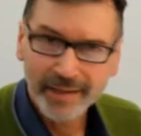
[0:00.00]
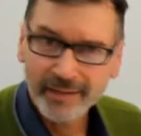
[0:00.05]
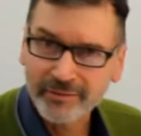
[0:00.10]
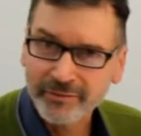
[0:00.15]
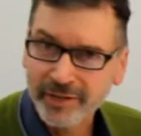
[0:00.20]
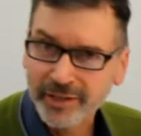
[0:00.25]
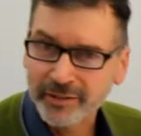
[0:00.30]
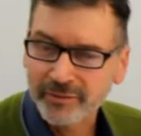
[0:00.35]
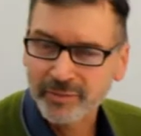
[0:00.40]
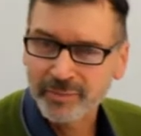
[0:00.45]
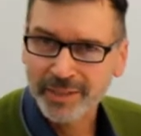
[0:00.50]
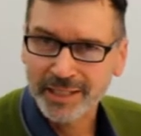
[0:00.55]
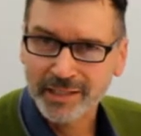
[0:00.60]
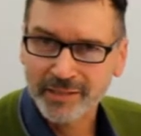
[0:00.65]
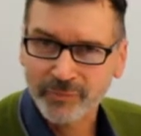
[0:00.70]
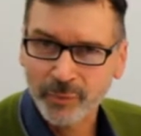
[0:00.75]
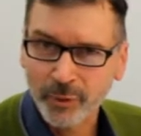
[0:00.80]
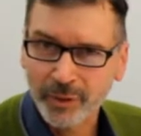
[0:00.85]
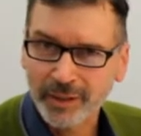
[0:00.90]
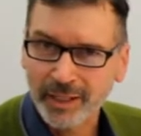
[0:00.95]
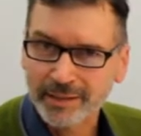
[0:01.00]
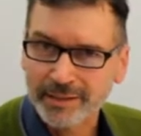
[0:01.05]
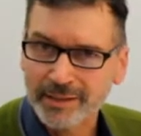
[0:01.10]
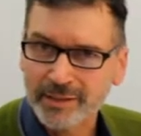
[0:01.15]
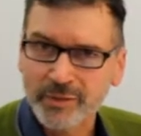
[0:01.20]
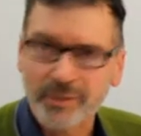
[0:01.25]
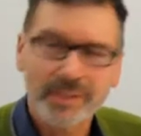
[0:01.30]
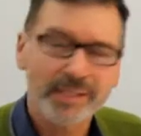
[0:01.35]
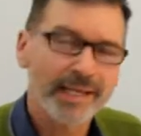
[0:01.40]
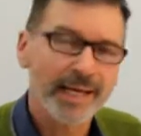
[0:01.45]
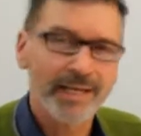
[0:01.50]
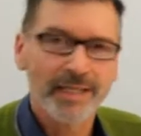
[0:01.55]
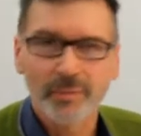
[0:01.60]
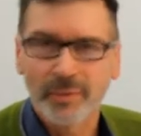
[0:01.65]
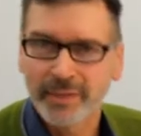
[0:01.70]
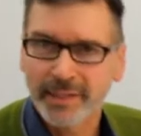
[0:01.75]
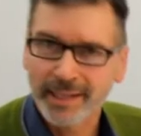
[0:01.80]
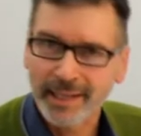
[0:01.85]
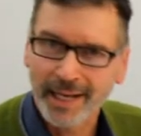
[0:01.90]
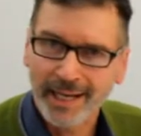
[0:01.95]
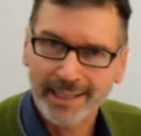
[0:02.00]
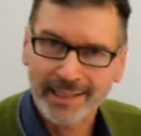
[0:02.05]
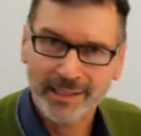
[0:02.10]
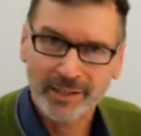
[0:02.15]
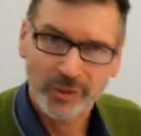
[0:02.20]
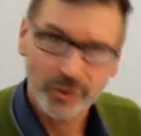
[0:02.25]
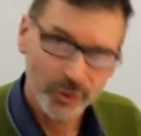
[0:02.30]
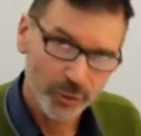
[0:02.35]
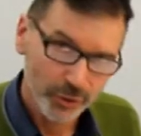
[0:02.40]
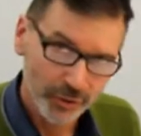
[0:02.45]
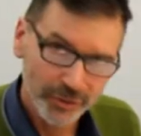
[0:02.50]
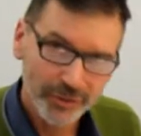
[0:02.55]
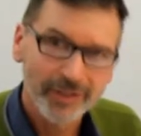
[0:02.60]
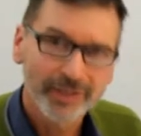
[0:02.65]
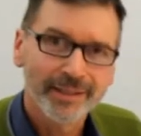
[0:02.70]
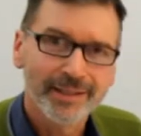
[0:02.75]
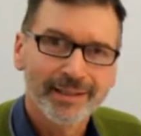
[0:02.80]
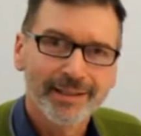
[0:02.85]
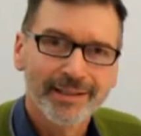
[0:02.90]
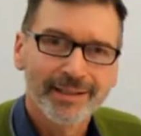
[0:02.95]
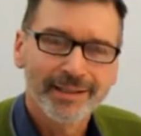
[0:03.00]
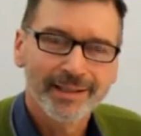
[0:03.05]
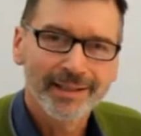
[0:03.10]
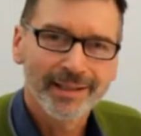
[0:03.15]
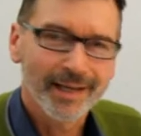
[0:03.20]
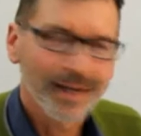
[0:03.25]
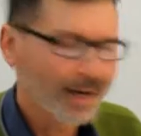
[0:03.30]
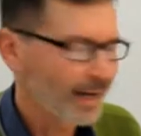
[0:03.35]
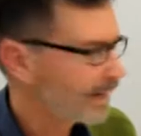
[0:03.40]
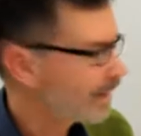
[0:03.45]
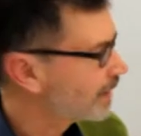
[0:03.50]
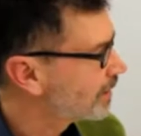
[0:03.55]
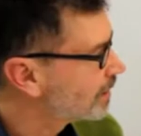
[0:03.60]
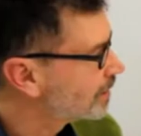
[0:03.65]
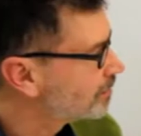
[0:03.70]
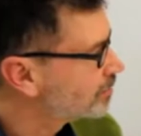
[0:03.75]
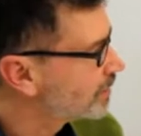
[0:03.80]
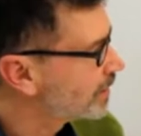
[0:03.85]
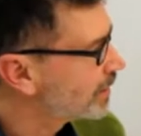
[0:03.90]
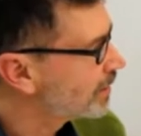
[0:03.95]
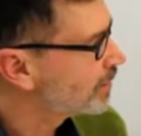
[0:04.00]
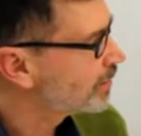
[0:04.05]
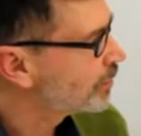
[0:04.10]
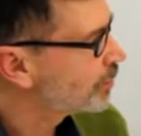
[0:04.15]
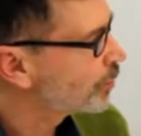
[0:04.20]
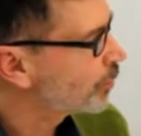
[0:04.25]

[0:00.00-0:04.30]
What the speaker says: in front of a piece of work like this, you're standing where the artist stood. You're